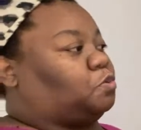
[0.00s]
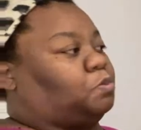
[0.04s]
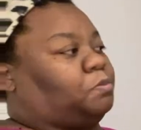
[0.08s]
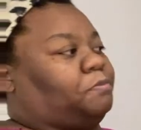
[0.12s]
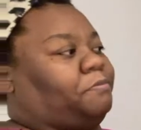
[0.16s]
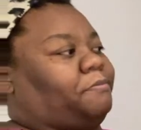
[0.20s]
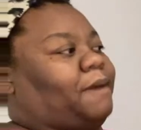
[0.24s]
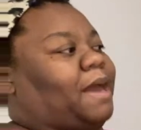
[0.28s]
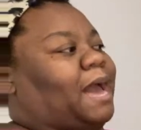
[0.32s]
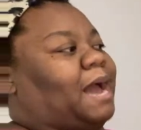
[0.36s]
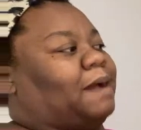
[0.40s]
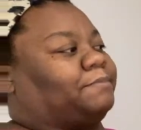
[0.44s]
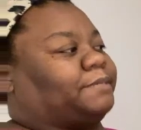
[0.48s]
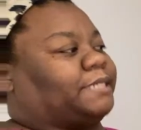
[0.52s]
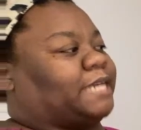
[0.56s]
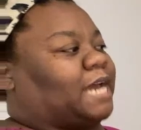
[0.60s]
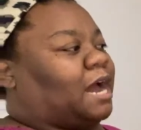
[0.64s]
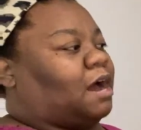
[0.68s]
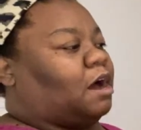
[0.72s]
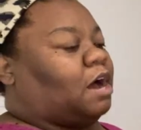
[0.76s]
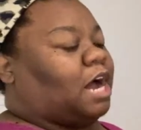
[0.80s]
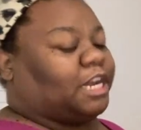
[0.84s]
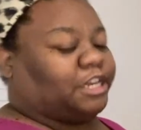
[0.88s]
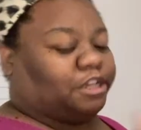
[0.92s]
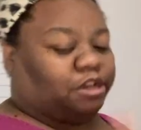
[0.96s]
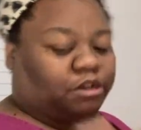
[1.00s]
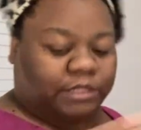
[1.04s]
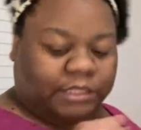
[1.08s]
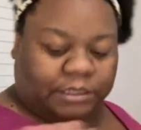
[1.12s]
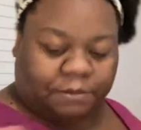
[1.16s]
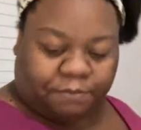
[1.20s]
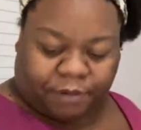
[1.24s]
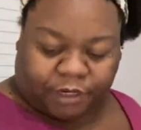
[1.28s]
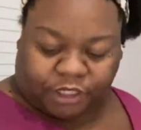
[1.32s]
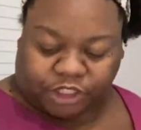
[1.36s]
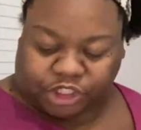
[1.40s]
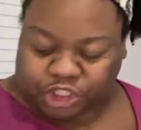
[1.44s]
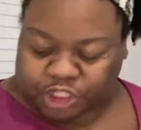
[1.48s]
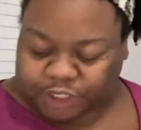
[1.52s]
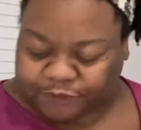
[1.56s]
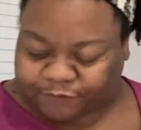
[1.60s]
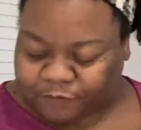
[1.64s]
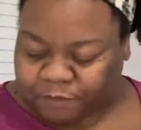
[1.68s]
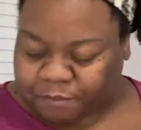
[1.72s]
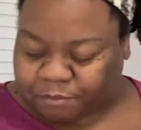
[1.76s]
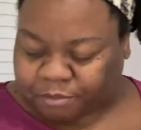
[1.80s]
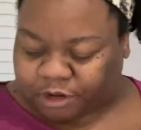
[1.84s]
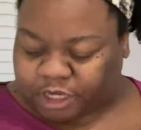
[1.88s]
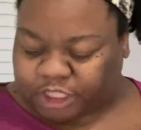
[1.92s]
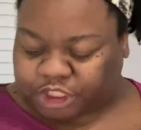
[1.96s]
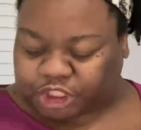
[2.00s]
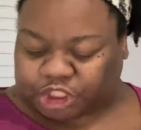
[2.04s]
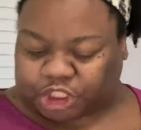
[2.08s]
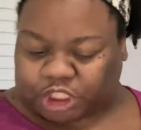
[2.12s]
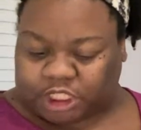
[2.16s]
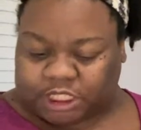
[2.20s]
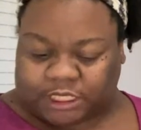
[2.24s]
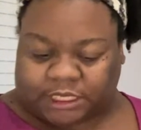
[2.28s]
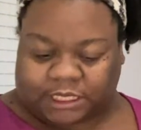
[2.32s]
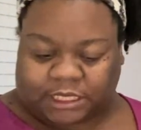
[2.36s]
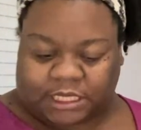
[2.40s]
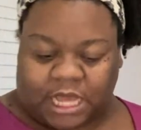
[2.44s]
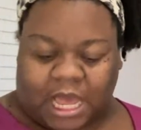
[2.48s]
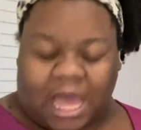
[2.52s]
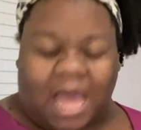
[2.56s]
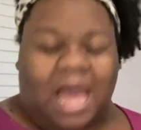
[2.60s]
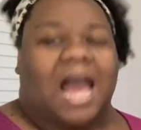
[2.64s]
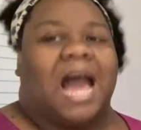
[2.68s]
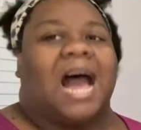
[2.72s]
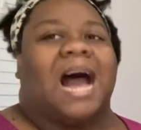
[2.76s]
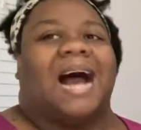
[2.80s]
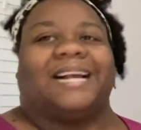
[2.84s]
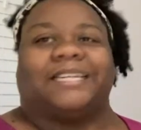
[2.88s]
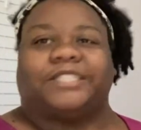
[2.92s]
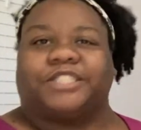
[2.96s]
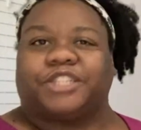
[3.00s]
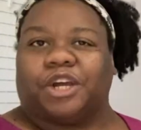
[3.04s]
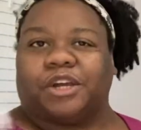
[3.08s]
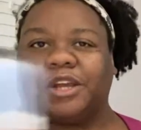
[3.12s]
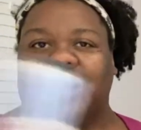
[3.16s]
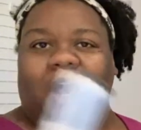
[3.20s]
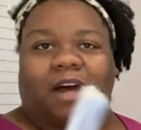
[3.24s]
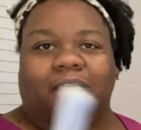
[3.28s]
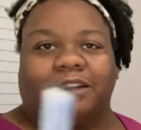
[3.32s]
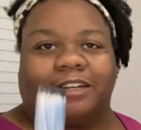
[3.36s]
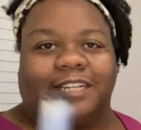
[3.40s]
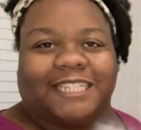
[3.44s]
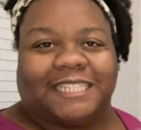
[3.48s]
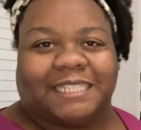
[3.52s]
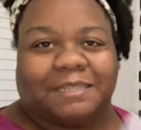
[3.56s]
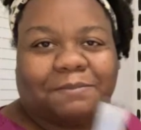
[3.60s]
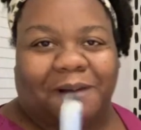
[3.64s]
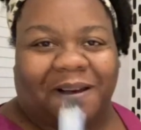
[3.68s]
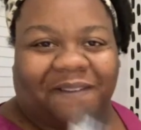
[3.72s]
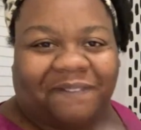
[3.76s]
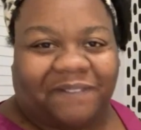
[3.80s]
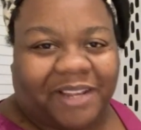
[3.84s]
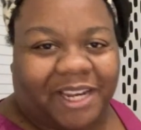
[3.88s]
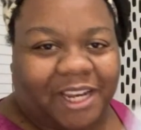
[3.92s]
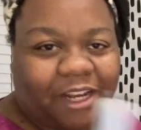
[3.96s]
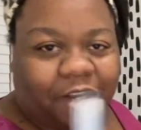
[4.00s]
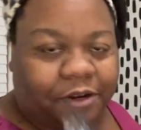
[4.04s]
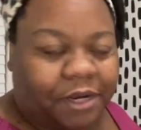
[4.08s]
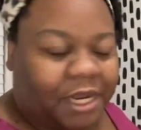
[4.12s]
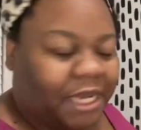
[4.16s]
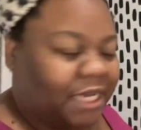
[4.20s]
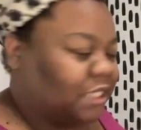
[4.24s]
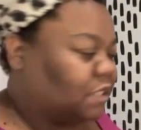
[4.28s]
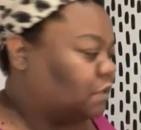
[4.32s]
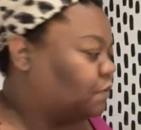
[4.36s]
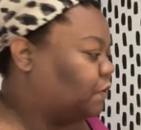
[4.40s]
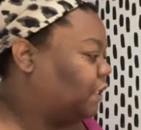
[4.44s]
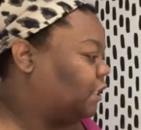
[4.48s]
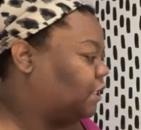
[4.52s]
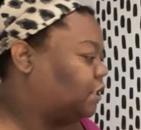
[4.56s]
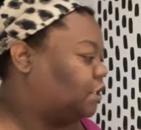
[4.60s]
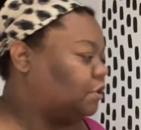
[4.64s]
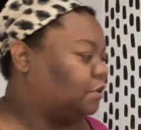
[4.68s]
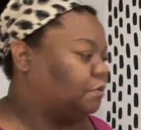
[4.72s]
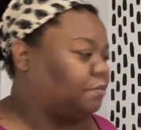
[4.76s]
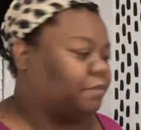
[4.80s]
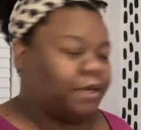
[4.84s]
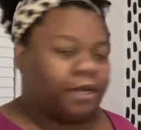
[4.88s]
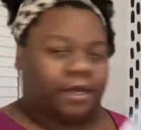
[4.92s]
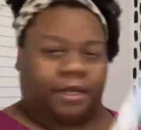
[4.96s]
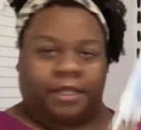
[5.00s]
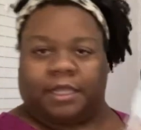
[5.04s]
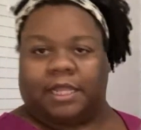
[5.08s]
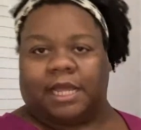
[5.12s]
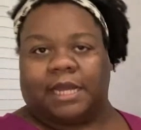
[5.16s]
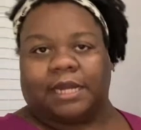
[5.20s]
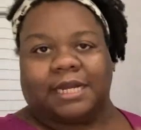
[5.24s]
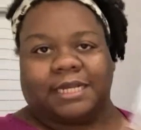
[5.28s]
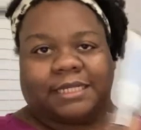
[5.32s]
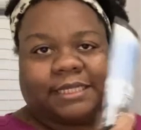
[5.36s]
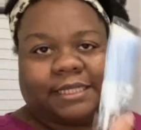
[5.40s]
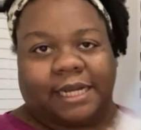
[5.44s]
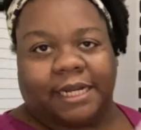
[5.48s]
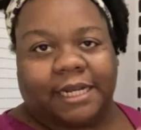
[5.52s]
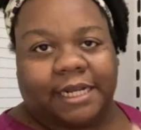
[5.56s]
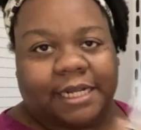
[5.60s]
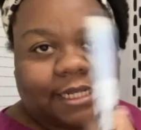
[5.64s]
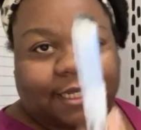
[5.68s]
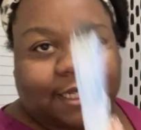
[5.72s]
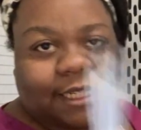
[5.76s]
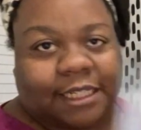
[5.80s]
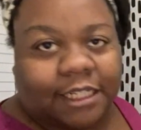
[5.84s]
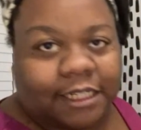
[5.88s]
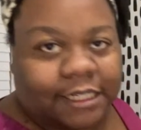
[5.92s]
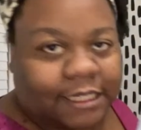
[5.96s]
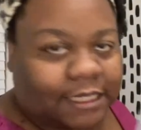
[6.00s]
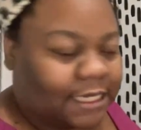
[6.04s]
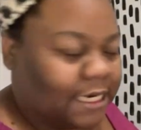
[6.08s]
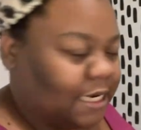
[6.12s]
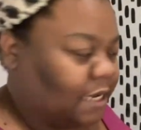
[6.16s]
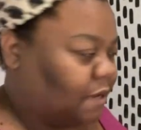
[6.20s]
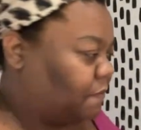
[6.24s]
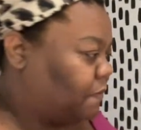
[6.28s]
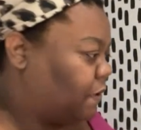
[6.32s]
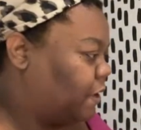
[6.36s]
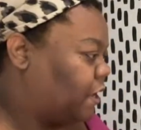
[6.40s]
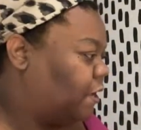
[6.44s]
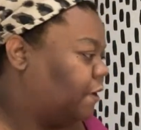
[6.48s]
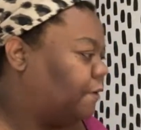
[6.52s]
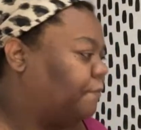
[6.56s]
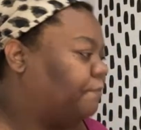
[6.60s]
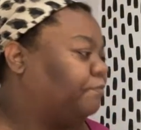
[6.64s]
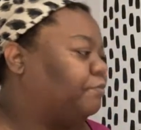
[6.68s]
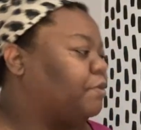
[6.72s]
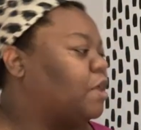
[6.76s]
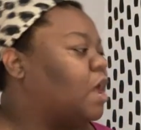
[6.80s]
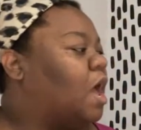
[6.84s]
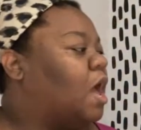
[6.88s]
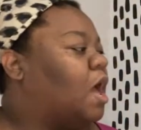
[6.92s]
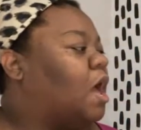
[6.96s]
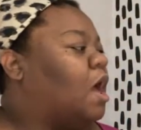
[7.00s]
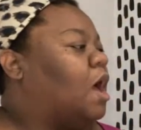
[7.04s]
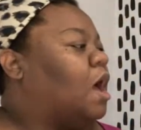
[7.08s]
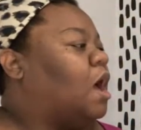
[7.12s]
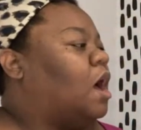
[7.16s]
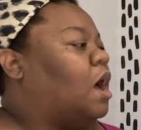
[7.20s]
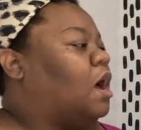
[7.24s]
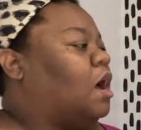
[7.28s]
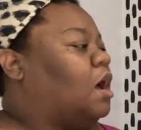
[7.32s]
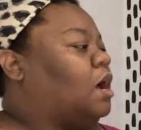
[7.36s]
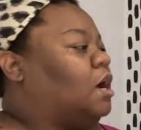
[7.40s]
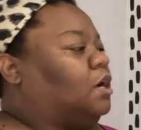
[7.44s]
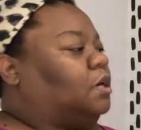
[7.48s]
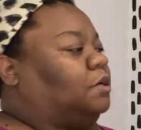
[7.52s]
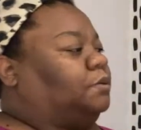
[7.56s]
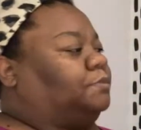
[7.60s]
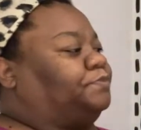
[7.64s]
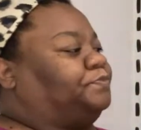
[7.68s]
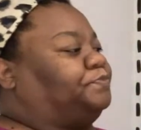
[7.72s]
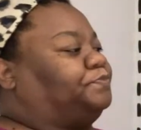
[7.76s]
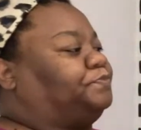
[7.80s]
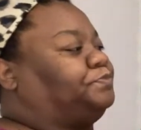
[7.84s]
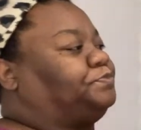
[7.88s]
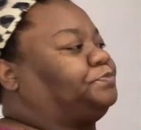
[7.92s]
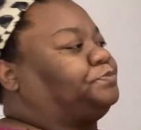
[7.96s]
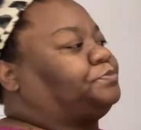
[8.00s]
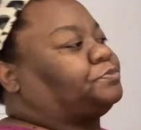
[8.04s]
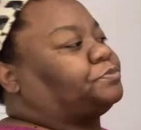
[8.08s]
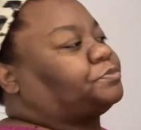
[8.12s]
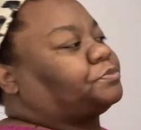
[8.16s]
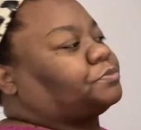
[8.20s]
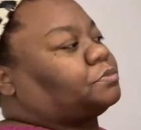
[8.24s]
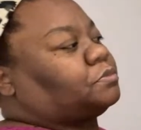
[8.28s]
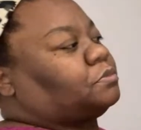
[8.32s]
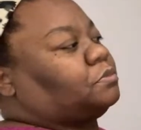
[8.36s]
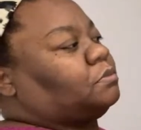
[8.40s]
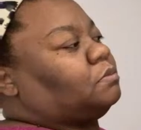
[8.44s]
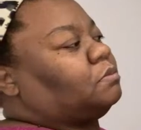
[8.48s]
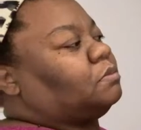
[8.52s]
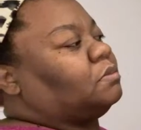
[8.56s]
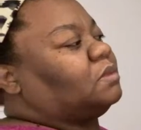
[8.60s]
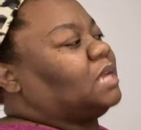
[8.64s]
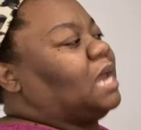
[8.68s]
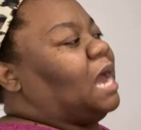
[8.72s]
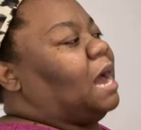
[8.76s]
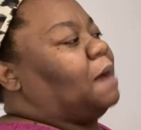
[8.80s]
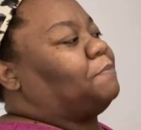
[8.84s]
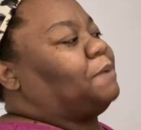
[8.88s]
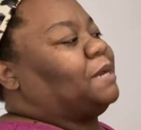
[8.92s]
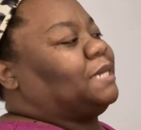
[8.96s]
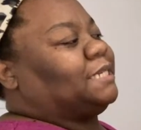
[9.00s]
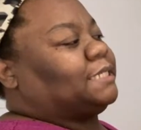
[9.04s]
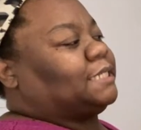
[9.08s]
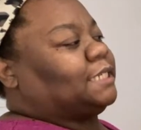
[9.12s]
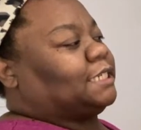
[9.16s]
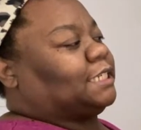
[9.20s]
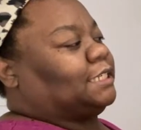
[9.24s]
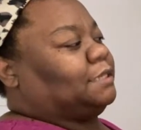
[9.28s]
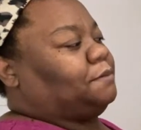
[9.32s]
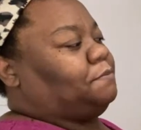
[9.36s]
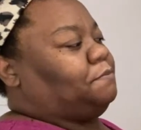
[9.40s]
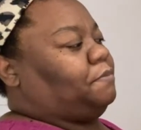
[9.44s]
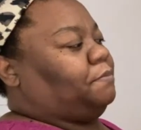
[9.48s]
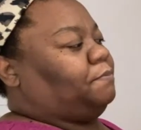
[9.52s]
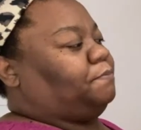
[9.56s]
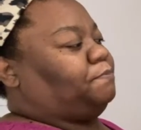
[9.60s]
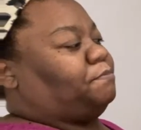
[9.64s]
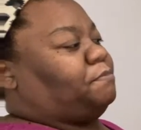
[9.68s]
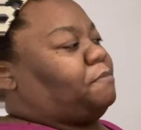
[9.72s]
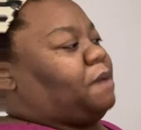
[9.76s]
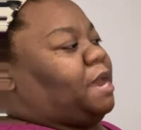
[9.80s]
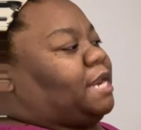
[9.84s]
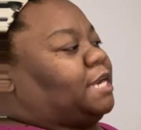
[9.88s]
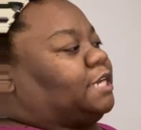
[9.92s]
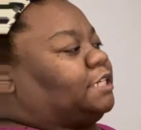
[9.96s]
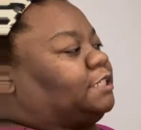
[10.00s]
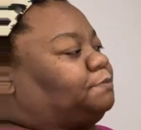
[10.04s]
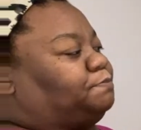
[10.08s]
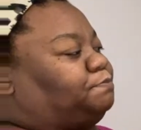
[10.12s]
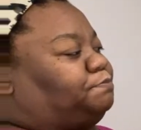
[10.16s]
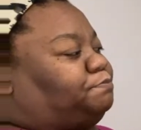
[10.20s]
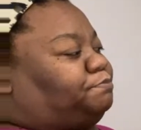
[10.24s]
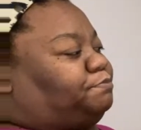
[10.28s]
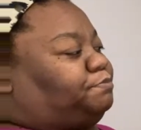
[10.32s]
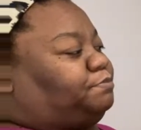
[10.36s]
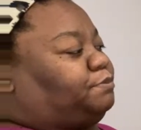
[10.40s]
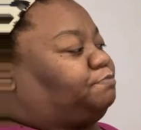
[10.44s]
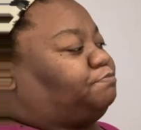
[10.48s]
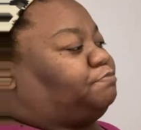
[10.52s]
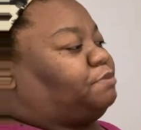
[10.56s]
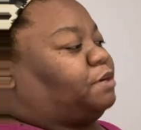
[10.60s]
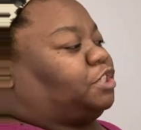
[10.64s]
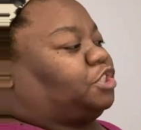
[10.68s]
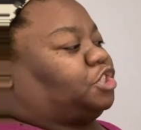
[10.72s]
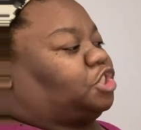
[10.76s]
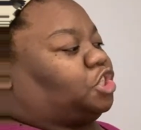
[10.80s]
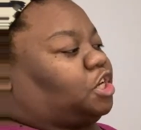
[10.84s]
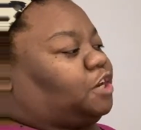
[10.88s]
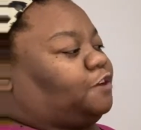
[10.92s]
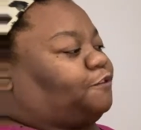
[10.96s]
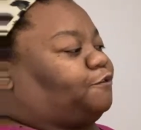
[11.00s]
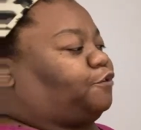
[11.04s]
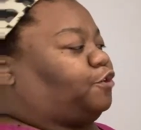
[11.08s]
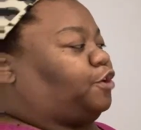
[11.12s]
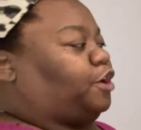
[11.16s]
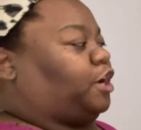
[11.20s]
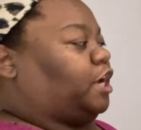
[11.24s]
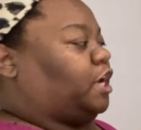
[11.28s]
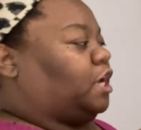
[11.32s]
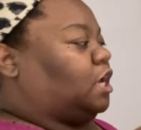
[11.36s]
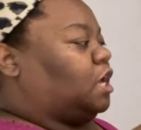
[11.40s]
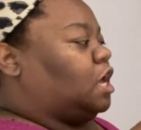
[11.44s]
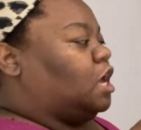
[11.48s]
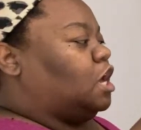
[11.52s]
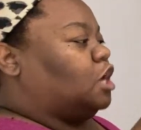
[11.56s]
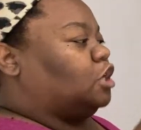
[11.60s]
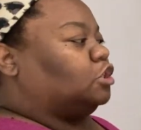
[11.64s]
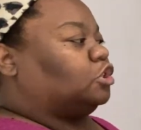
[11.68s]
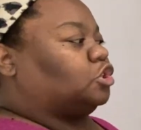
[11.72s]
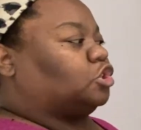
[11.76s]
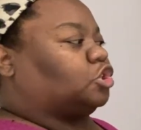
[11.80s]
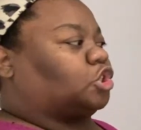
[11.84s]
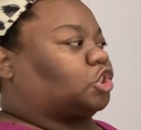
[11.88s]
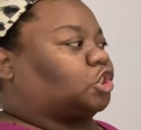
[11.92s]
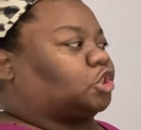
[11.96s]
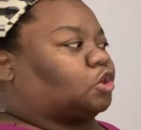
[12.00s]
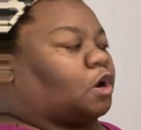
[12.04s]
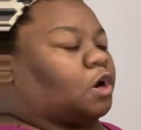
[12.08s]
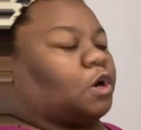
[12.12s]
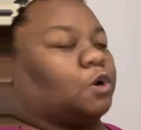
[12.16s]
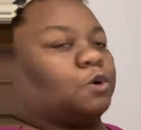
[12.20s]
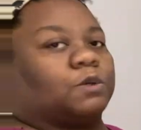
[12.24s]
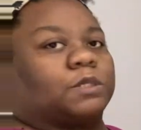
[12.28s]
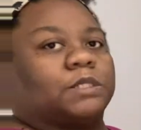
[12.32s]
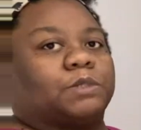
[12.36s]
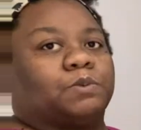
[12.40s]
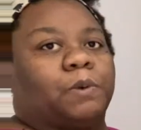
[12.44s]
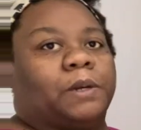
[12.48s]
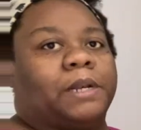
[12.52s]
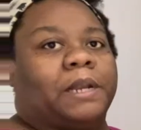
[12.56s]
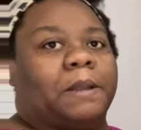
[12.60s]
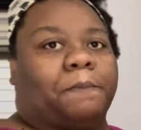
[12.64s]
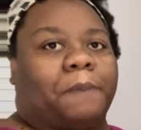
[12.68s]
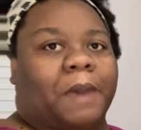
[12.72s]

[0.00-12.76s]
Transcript: mapped out. I use a bunch of different brushes. I'll show y'all this in my video next week too, but like I said, it's a little sneak peek. I basically made a bunch of different strokes with the